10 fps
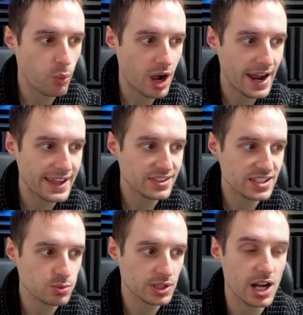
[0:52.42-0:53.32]
Y
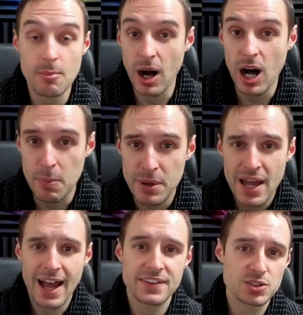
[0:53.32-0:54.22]
this will come up
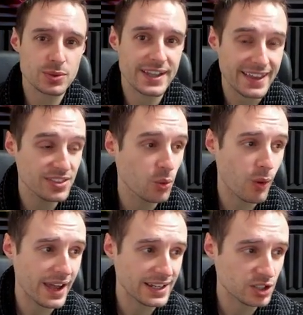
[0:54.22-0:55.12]
and this will get in the
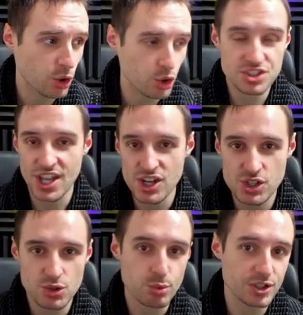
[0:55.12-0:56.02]
way and cause
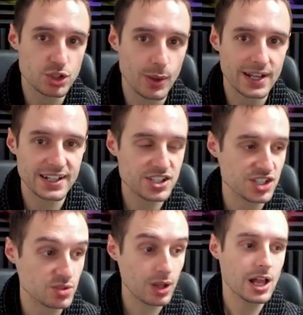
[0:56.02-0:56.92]
issues when you're doing
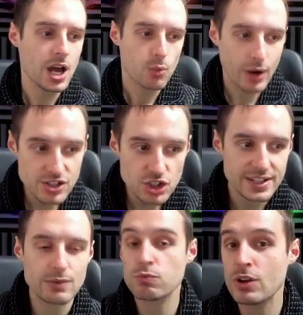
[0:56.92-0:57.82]
glitches. Well, we're actually
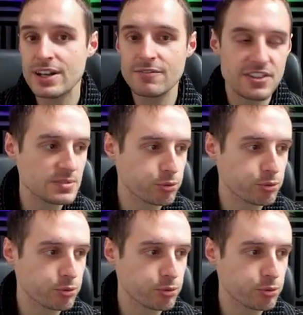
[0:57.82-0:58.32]
going to get rid of this